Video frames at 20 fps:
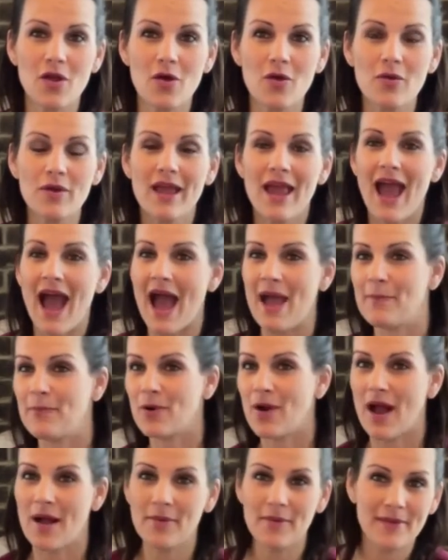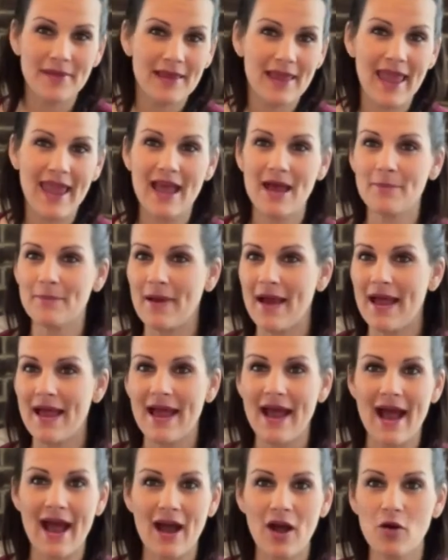low. I probably can't
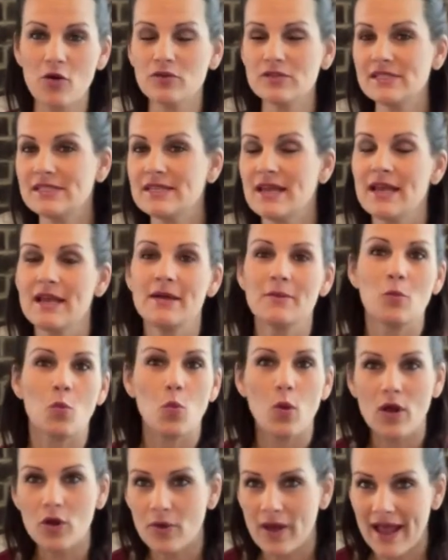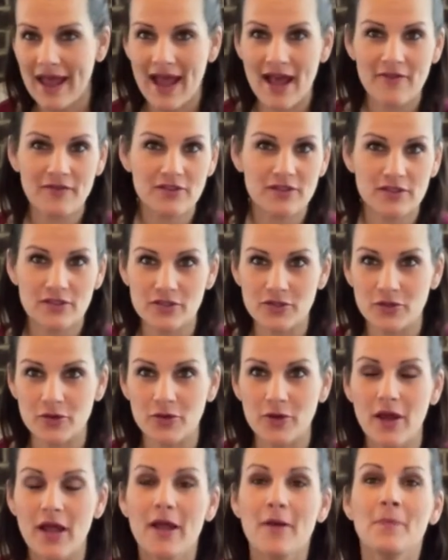buy a house. What do I have to do?
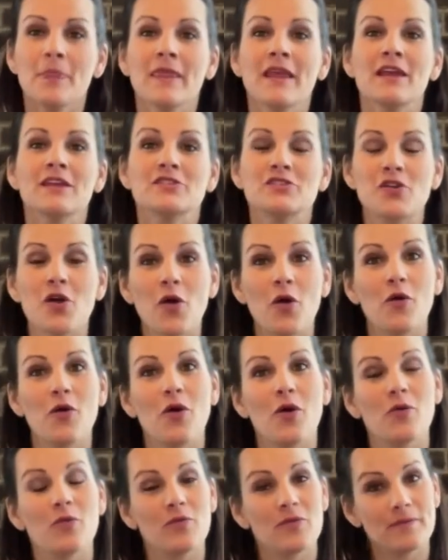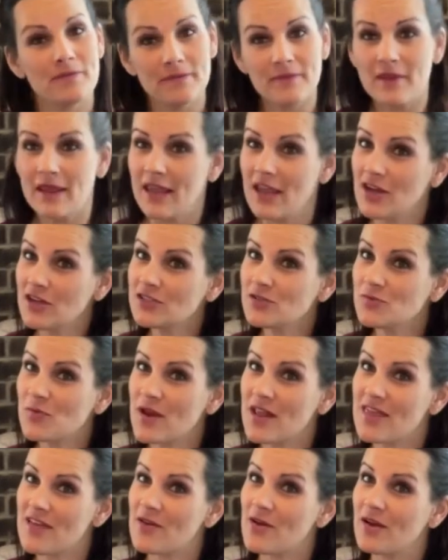So here's
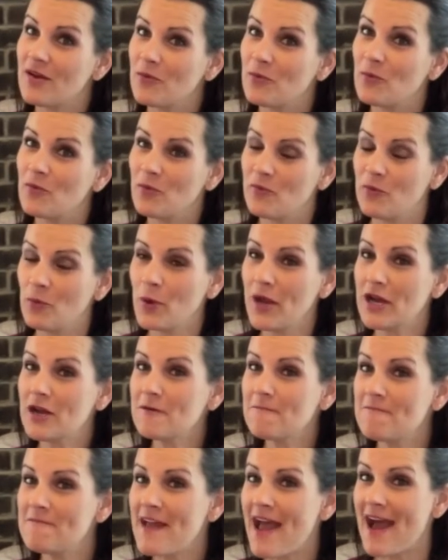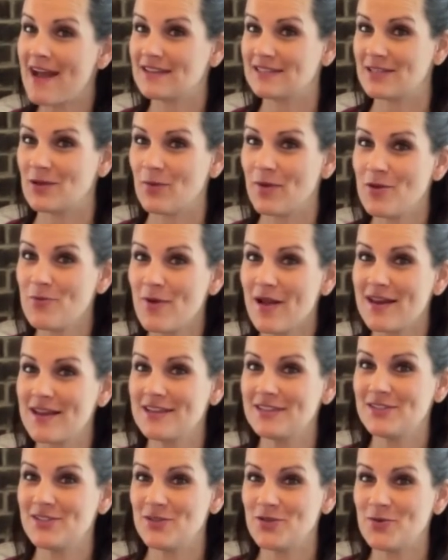one of the weird facts that we run
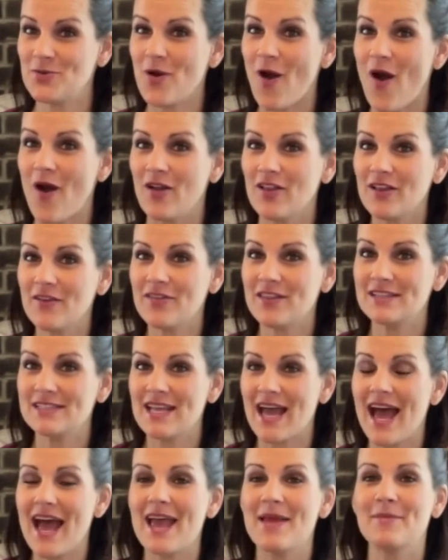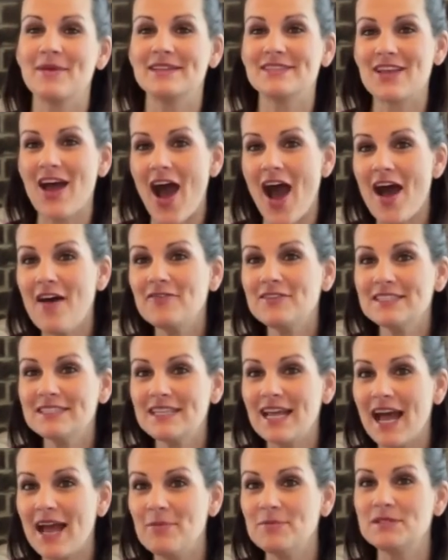into all of the time is
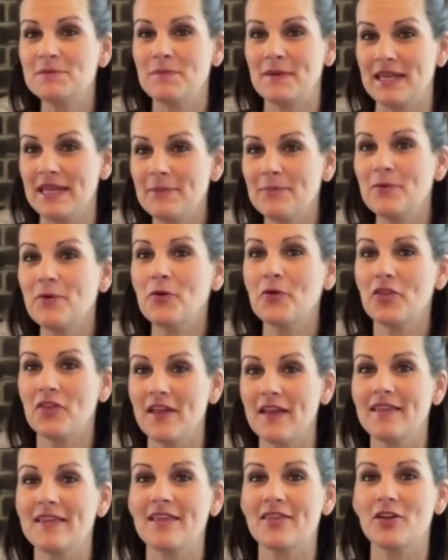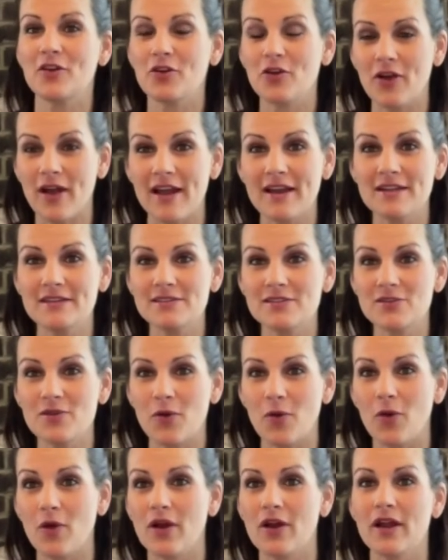oftentimes people think that their credit
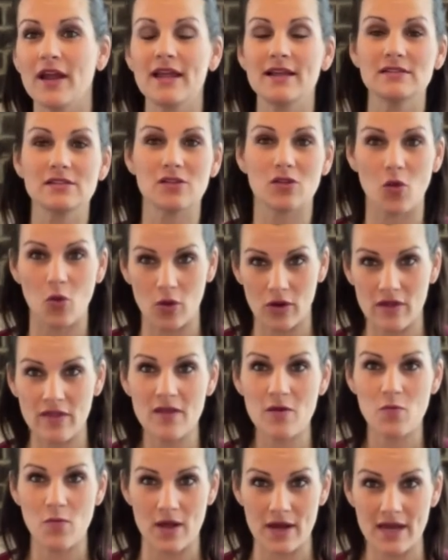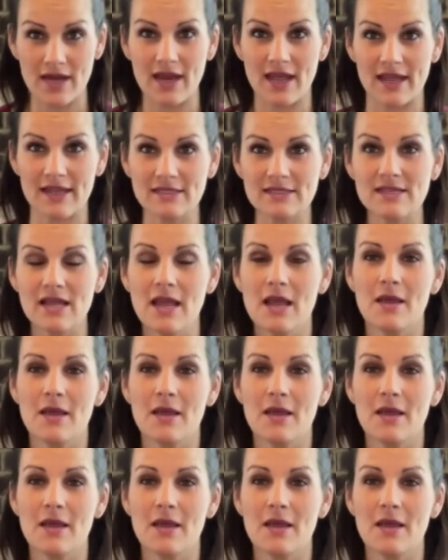score is lower than what it is